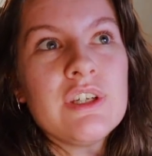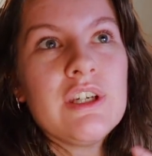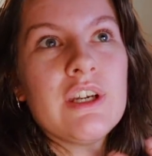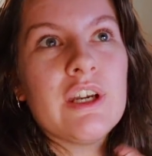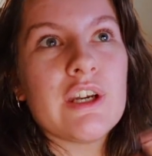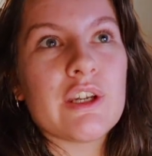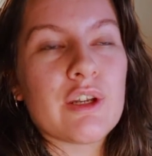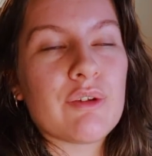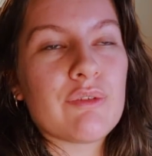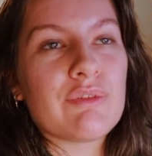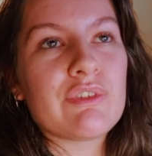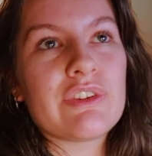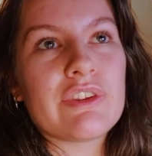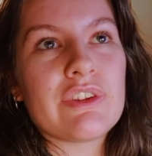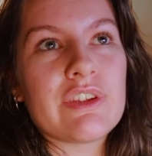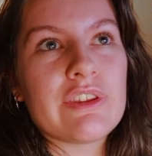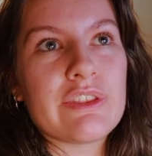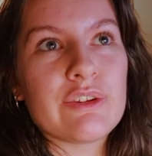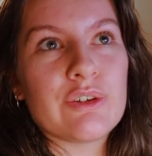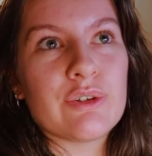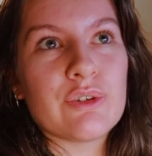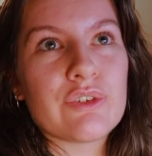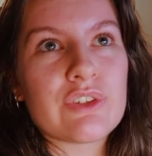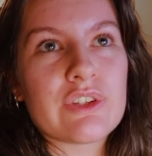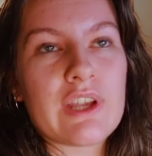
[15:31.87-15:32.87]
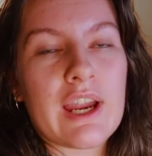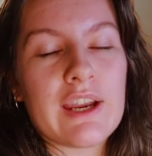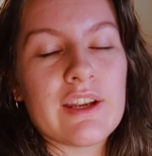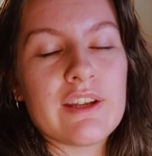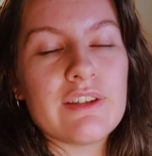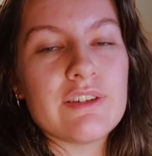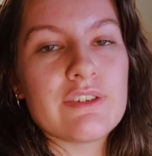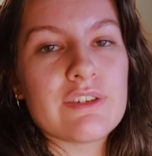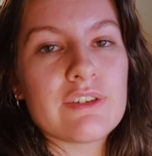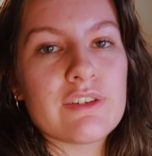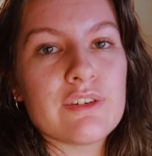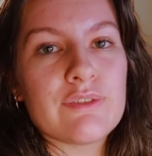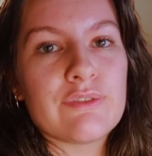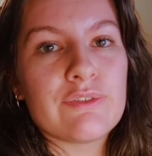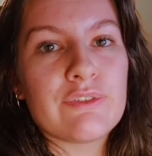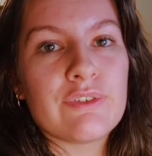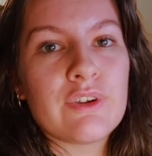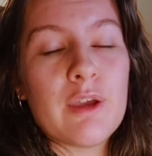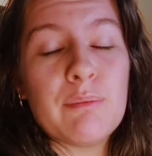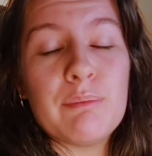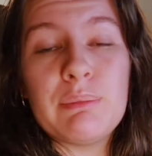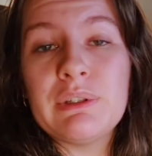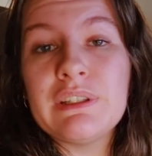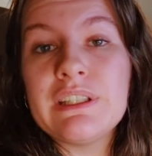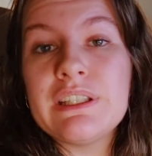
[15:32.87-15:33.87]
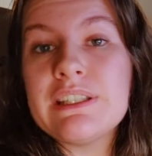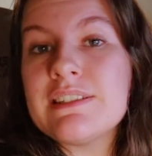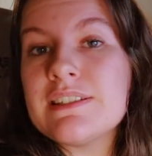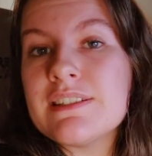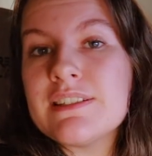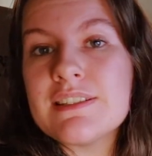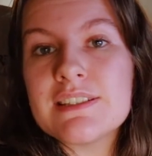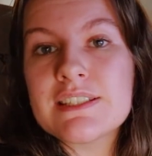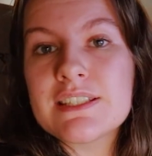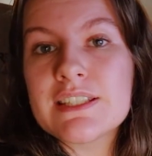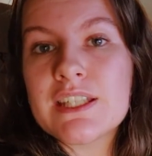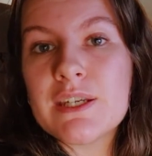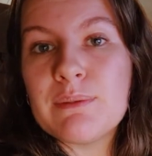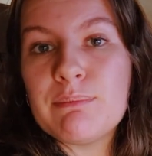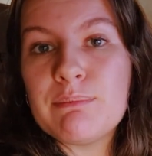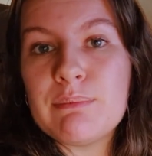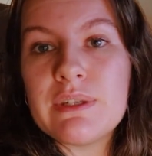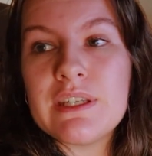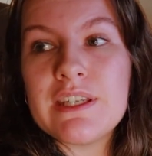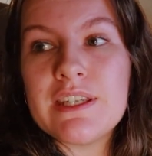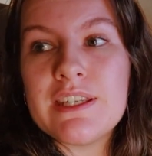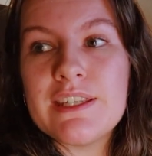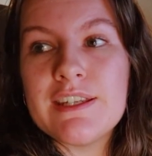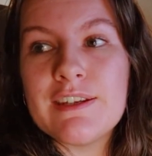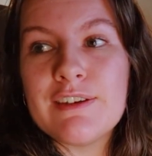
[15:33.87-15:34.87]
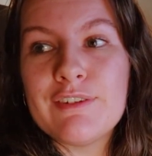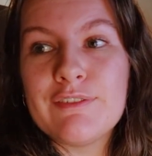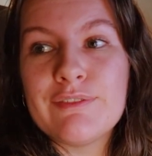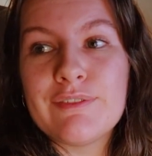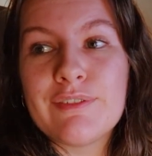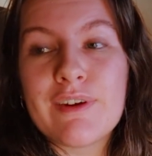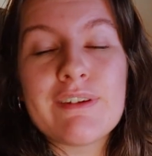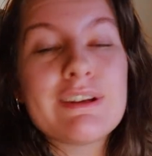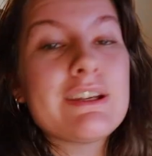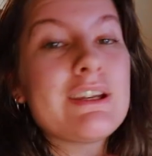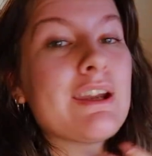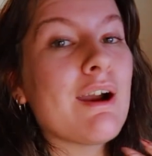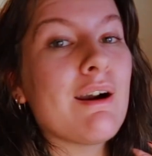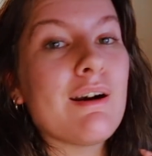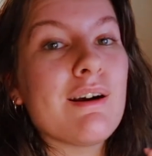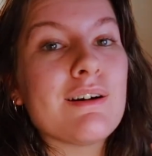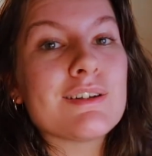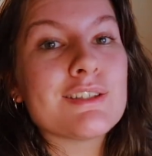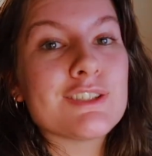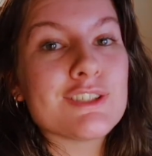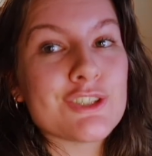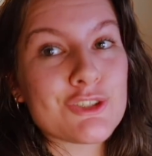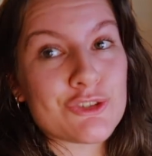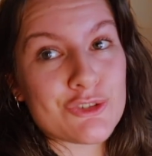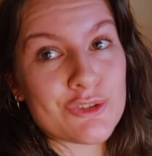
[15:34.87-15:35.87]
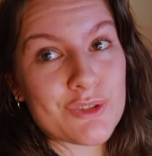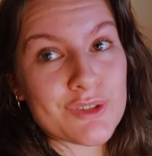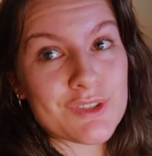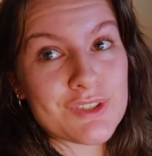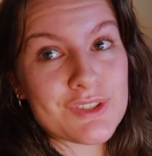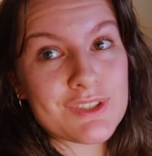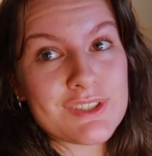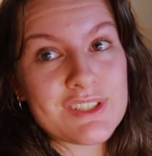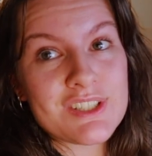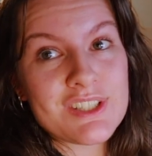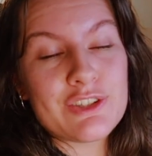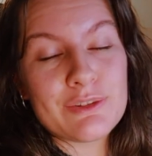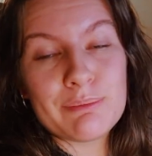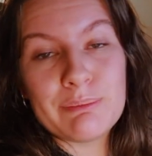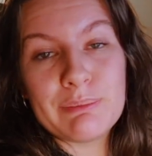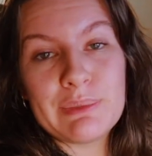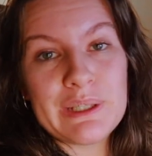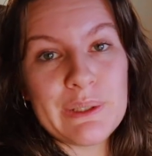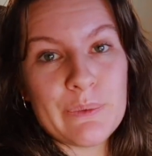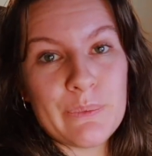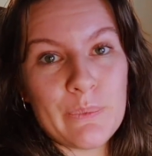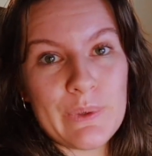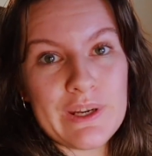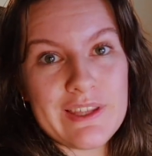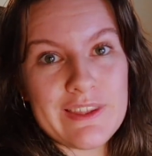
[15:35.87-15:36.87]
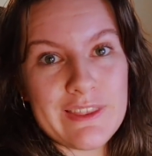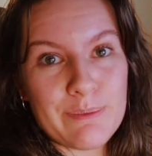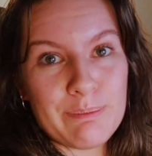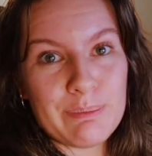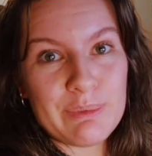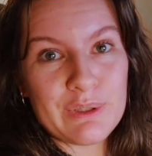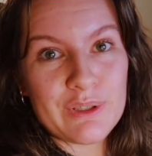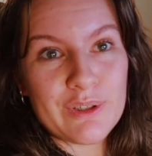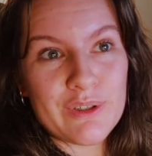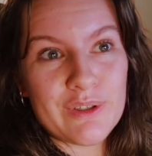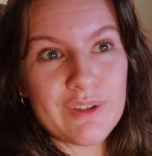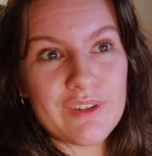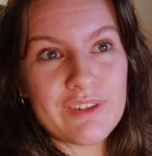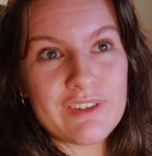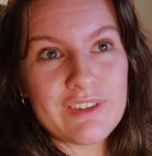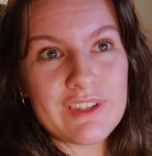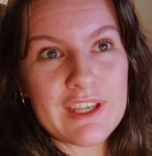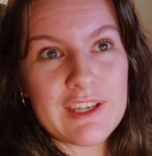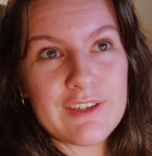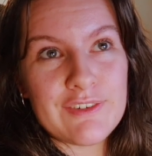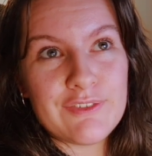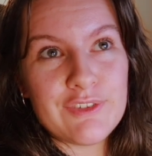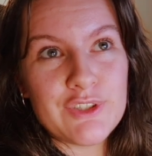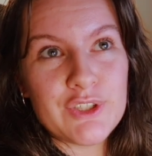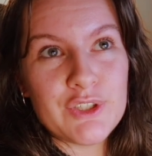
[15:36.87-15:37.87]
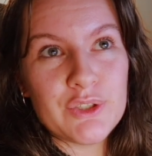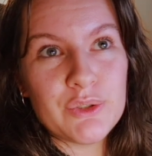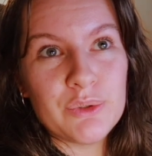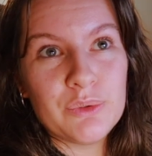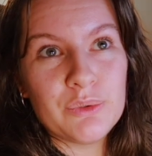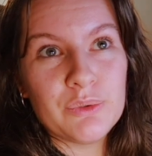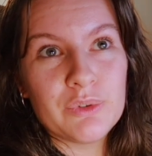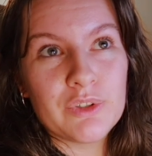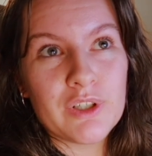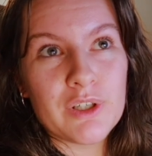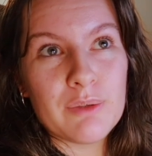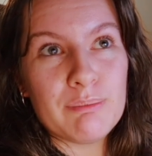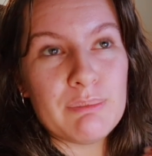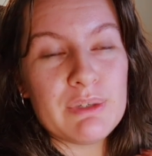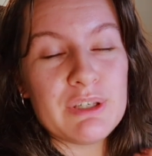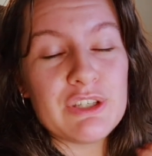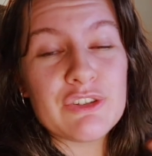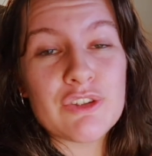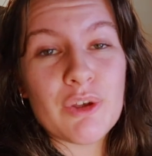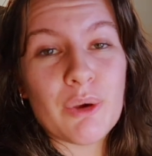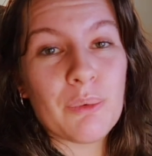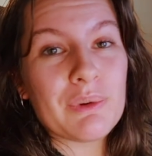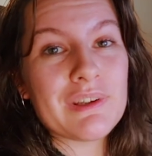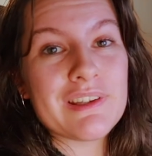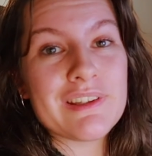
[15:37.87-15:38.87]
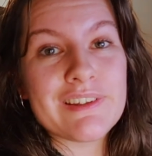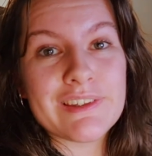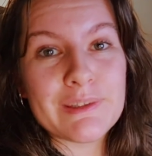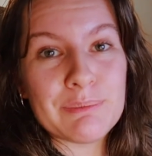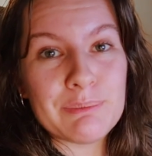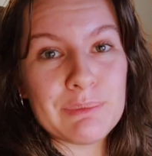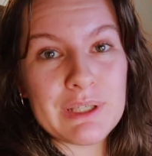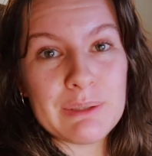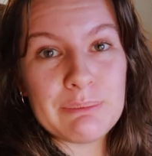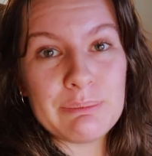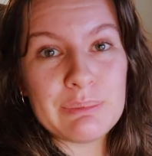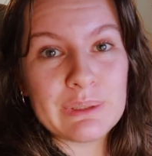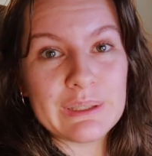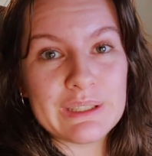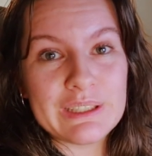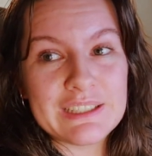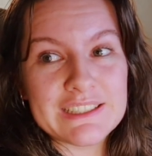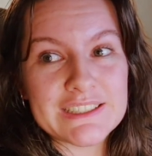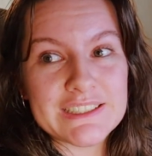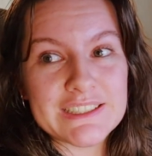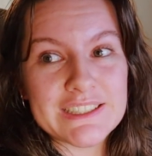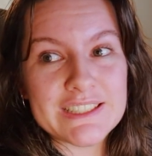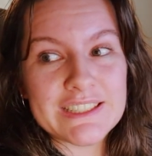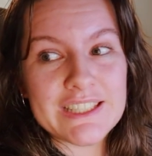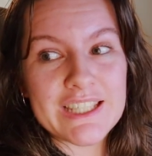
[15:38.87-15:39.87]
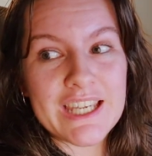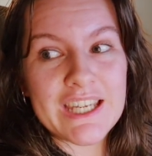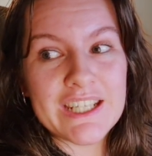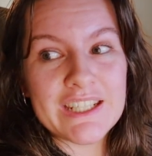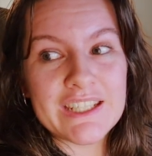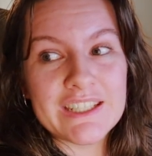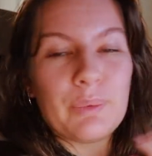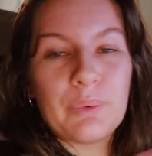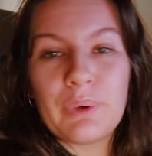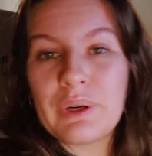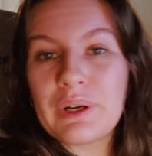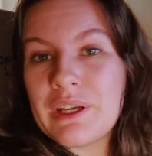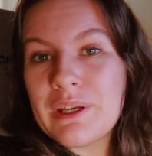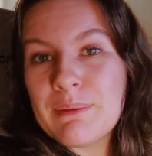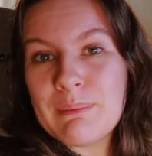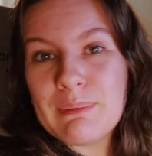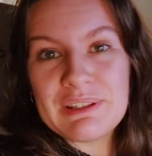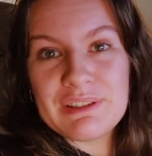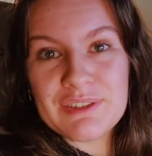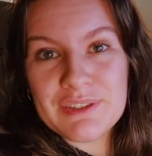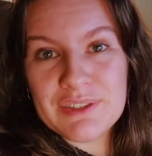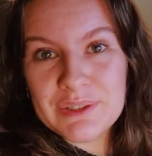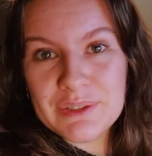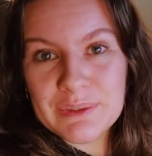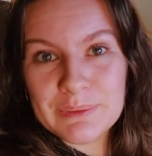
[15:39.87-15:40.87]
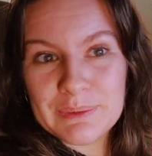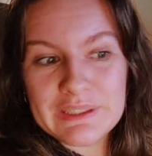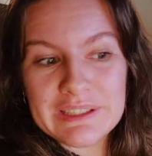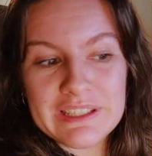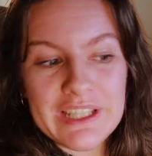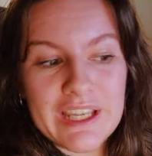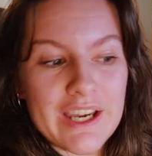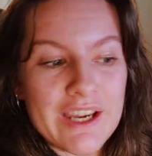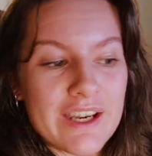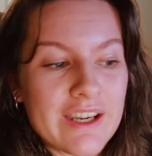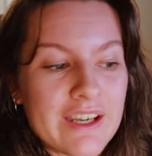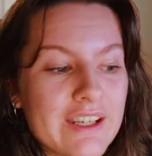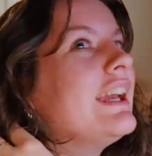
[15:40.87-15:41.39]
and obviously those kinds of abilities can be very hard to trust somebody with because if you can be so easily manipulated, then what are you meant to do with that?